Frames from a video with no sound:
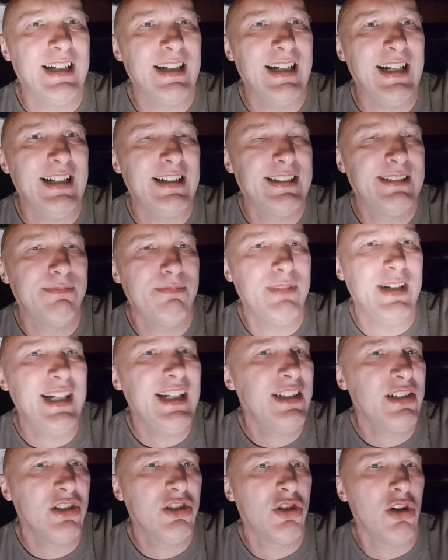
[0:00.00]
it's,
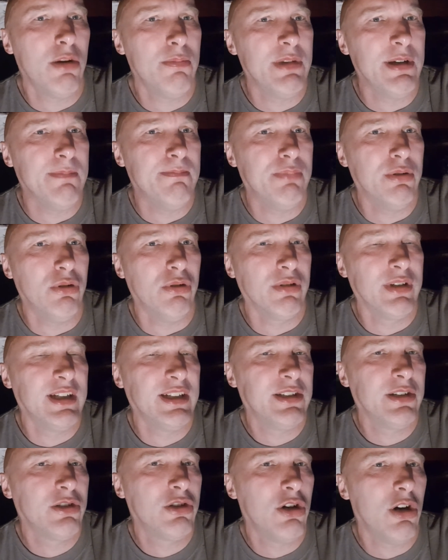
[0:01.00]
it's a comic book.
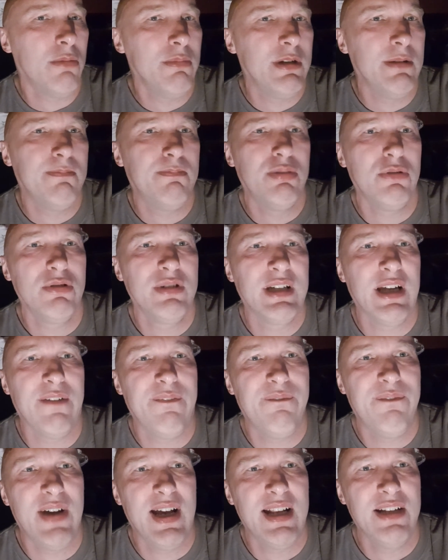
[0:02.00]
It's a comic book
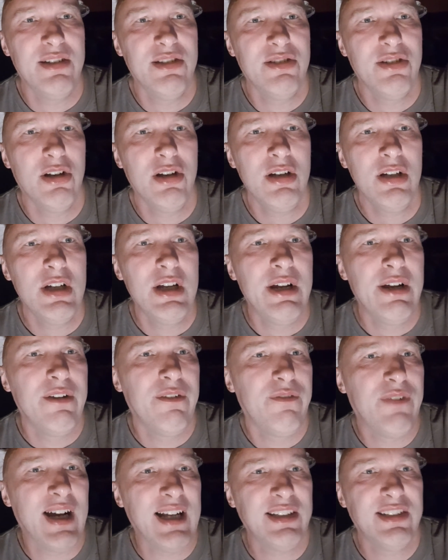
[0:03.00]
adventure.
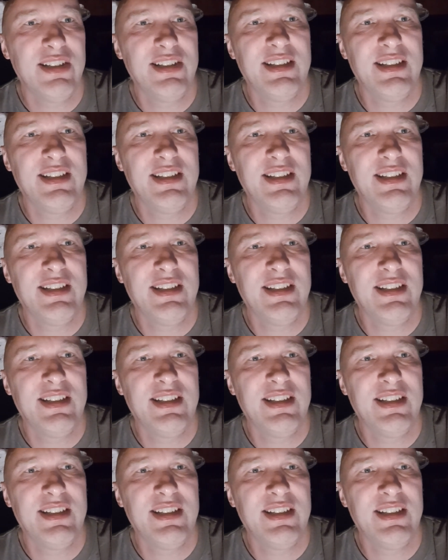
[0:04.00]
Fast